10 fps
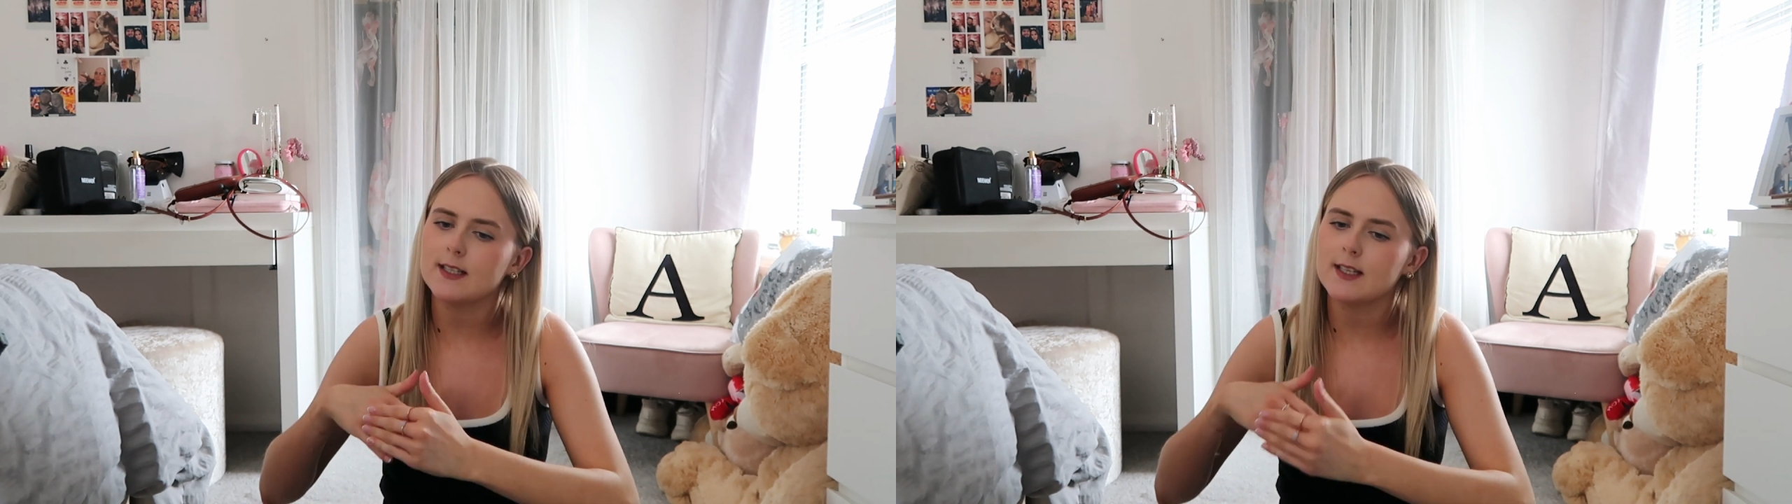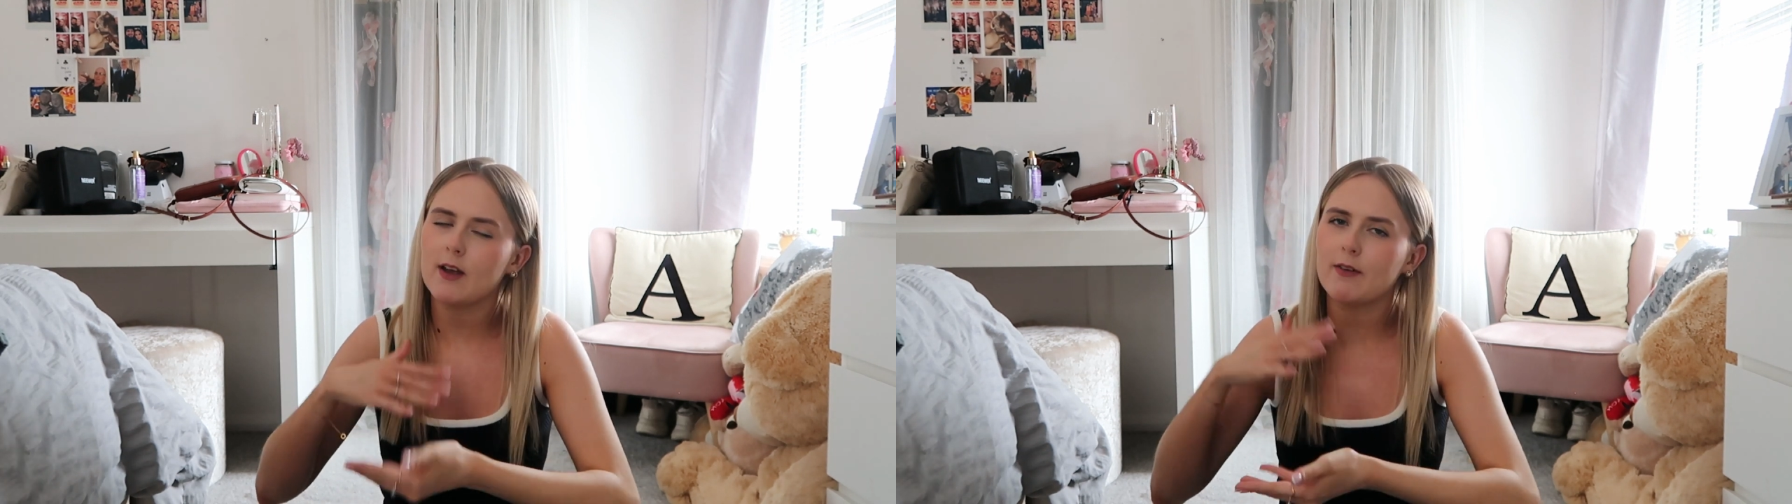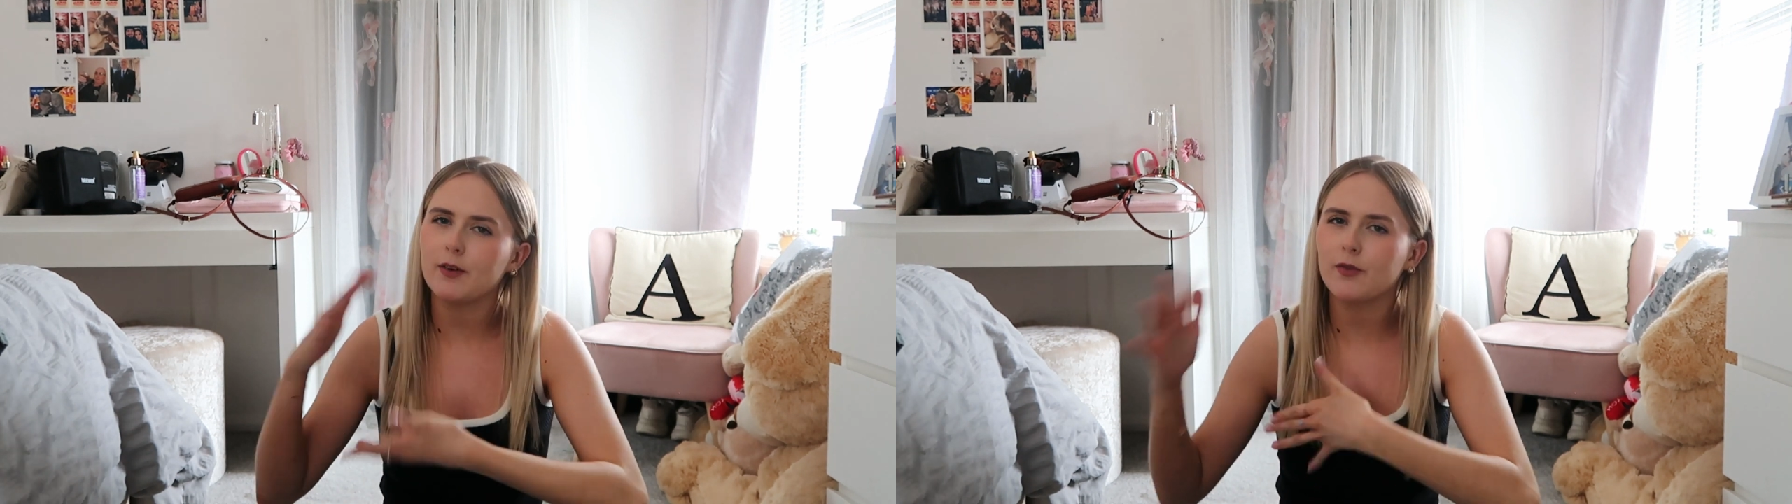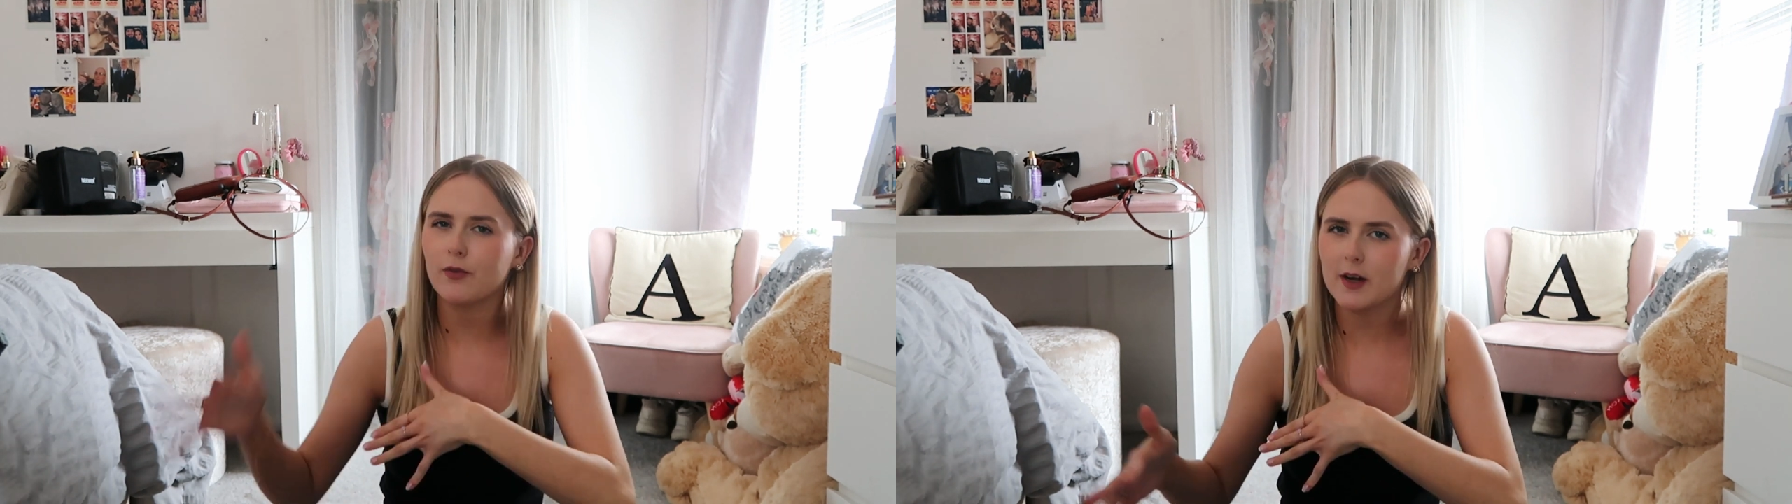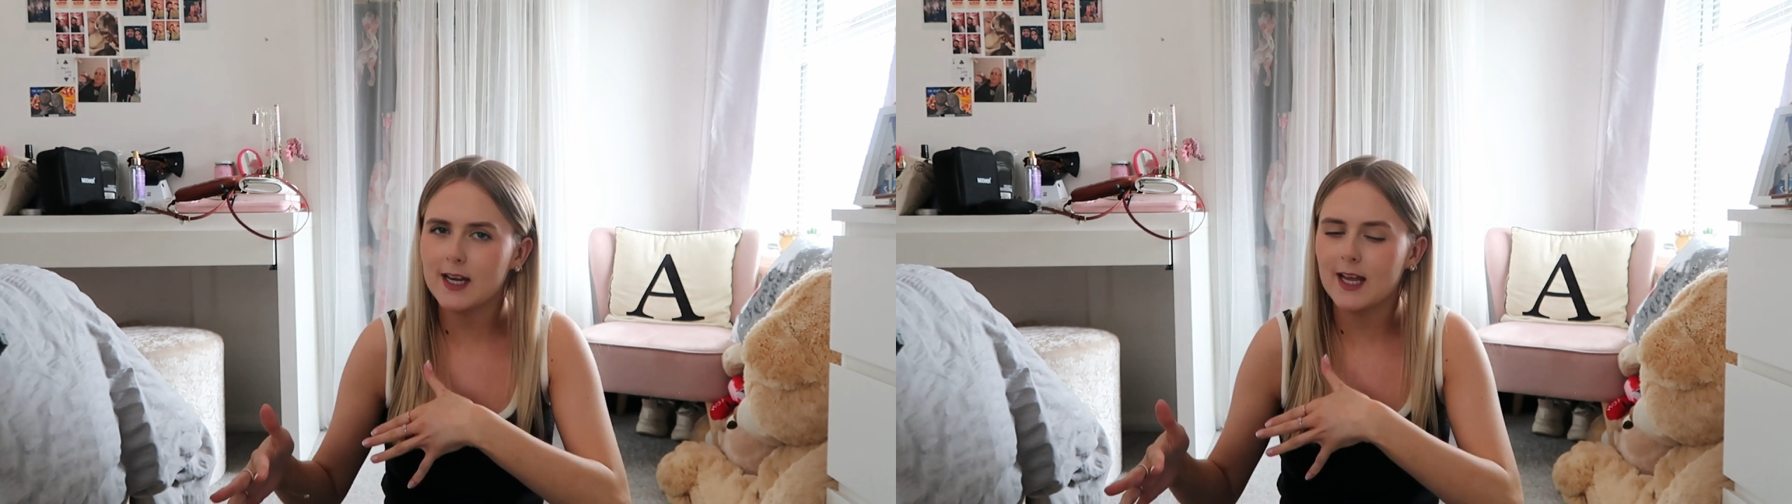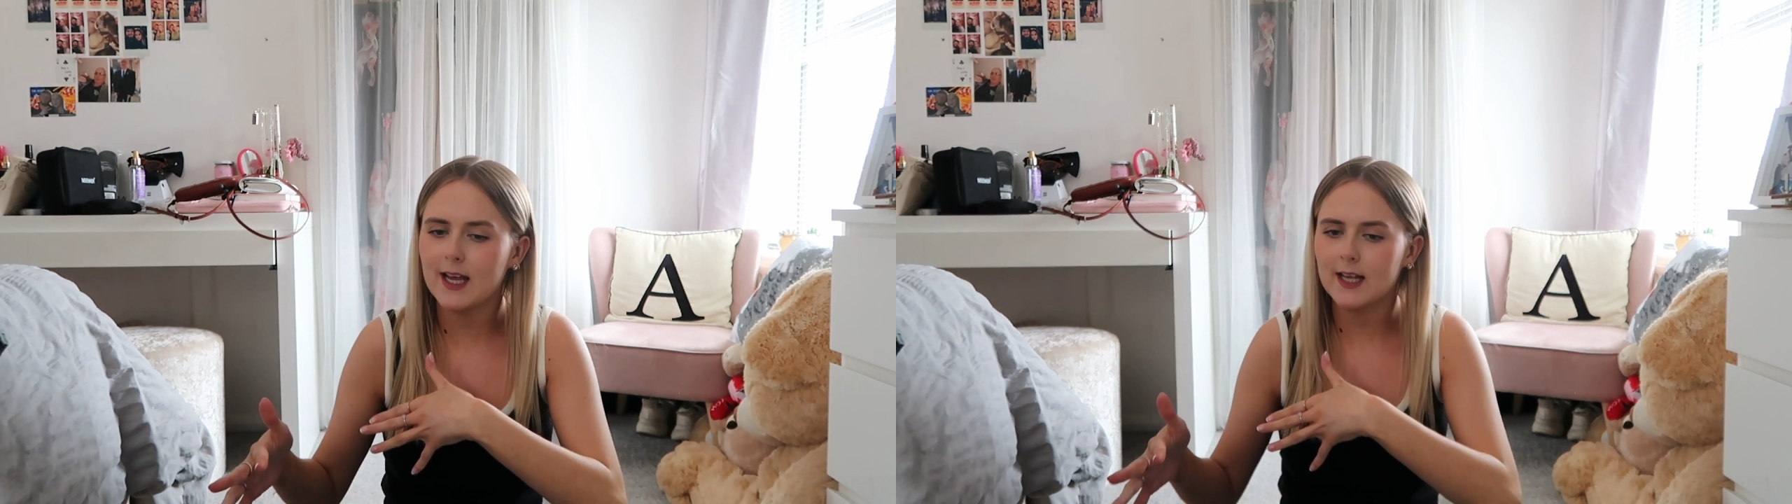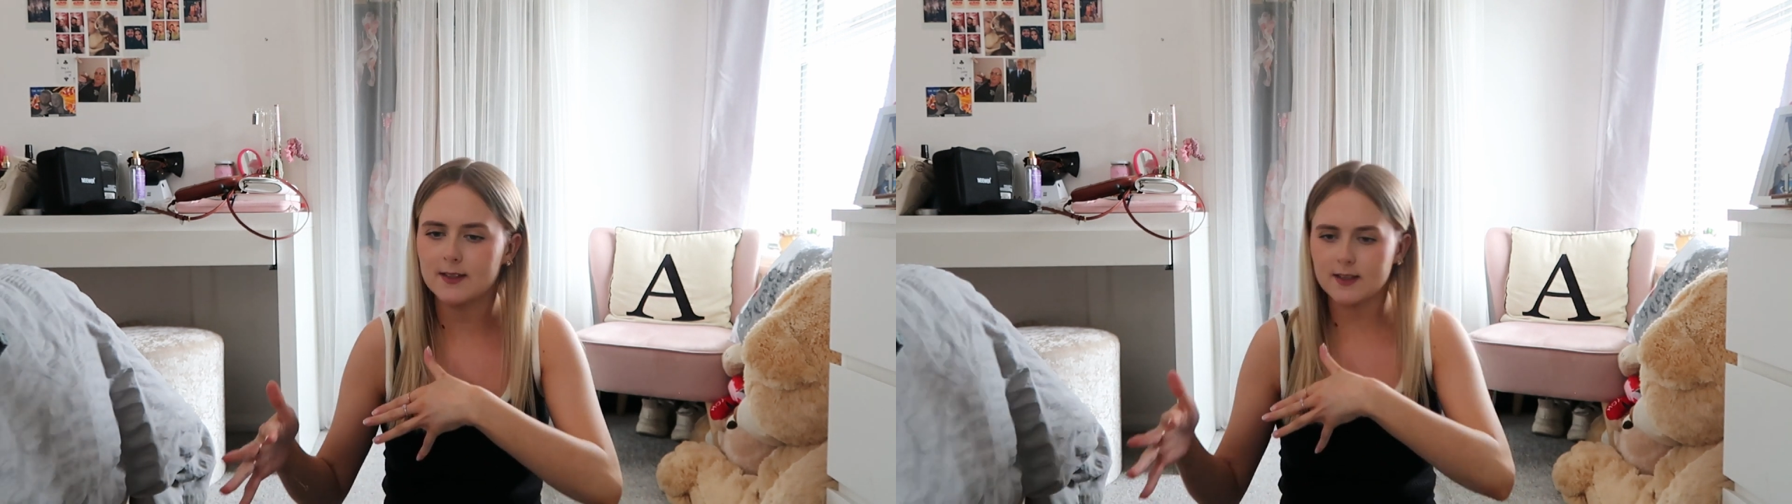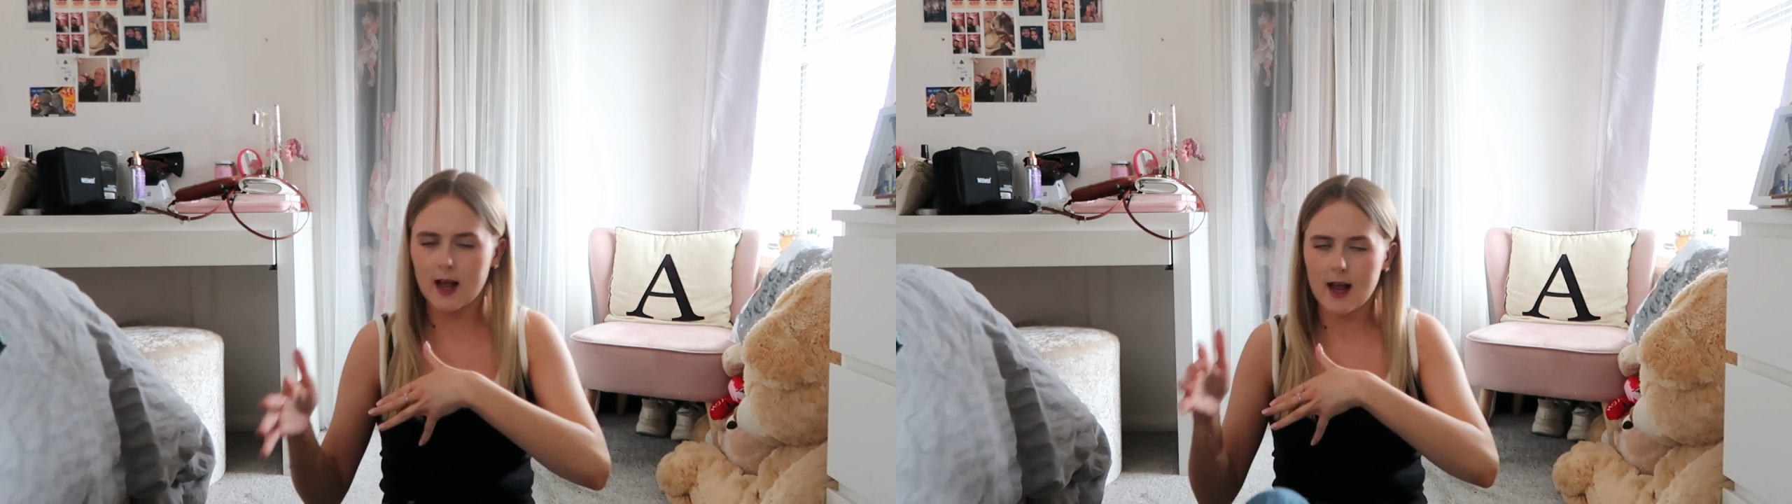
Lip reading: is it every 3 years?